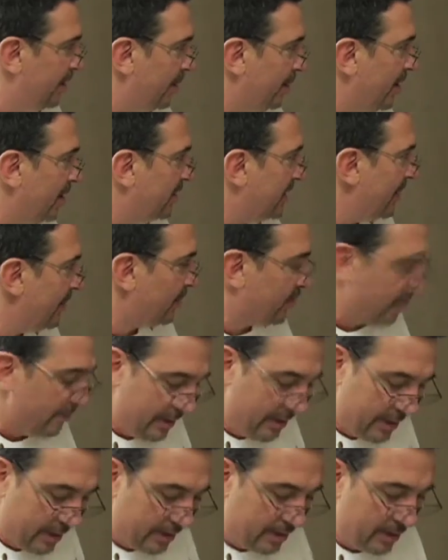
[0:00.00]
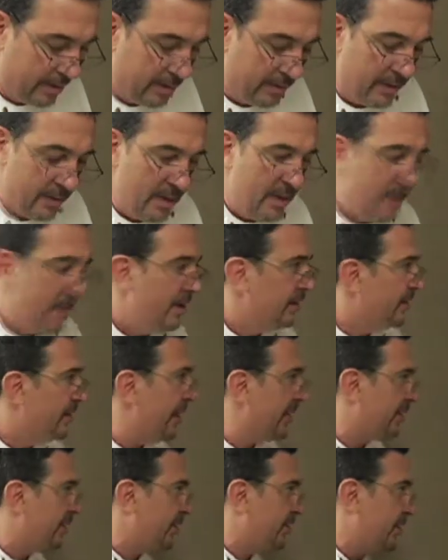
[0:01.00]
The balsamic would be good too.
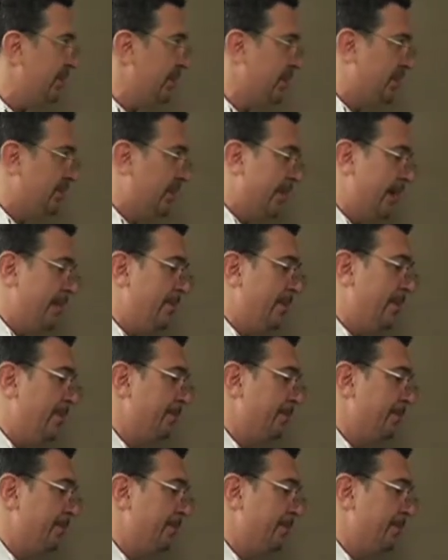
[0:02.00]
Take this to your table.